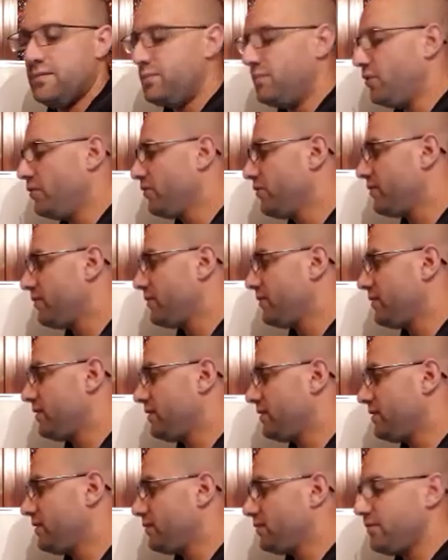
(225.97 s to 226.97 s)
most of the
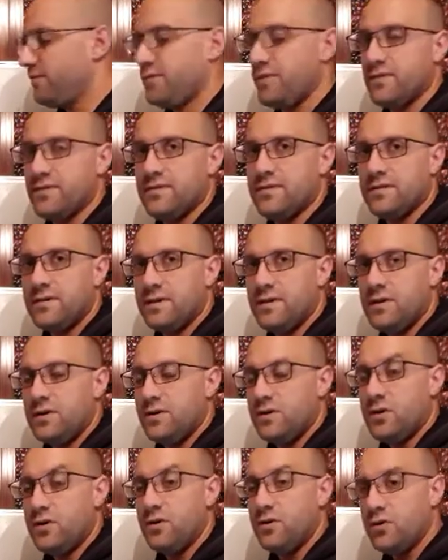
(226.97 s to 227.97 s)
surface
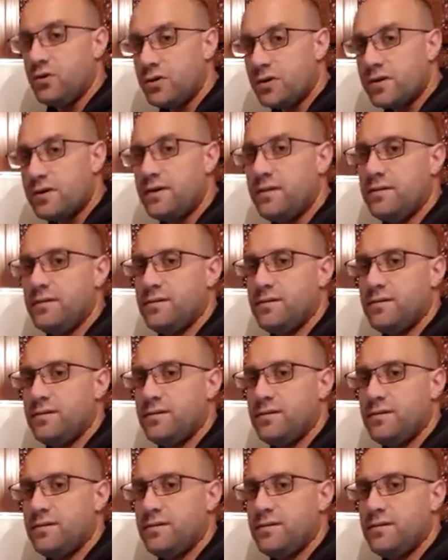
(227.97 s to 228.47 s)
look